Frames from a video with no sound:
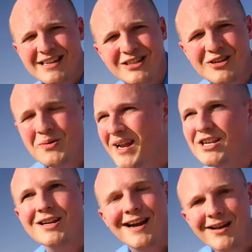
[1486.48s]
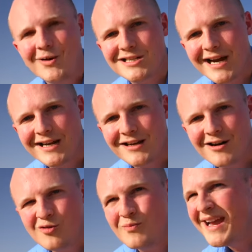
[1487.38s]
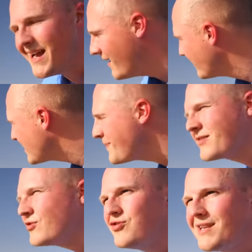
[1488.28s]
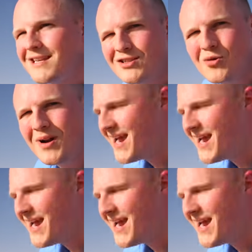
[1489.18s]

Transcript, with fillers: soon-ish. I kind of wish I had a cold beer, just to be able to drink this all